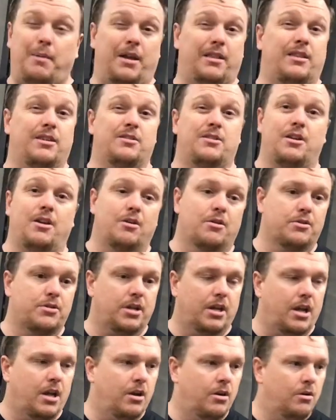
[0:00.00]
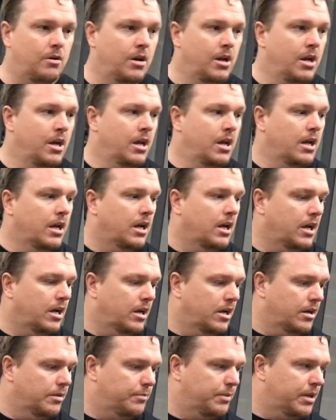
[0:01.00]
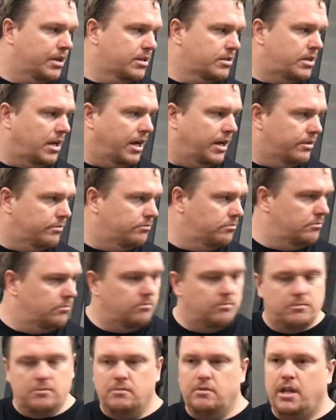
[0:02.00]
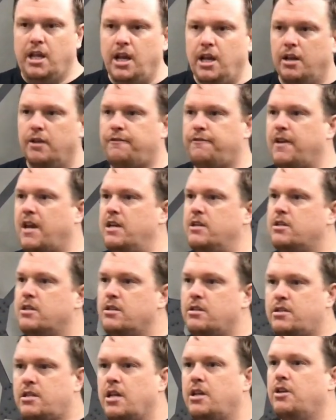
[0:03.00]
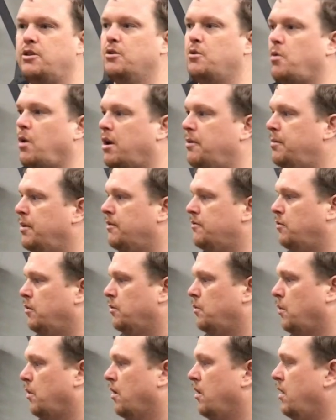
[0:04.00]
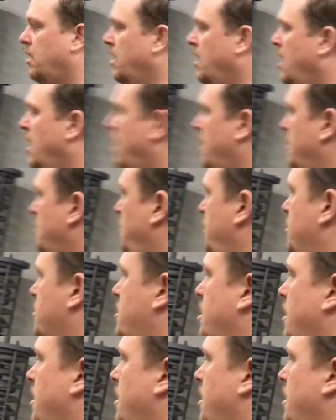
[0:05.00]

I bought this years ago uh, because I, in phases, tend to do quite a bit of woodwork. And then we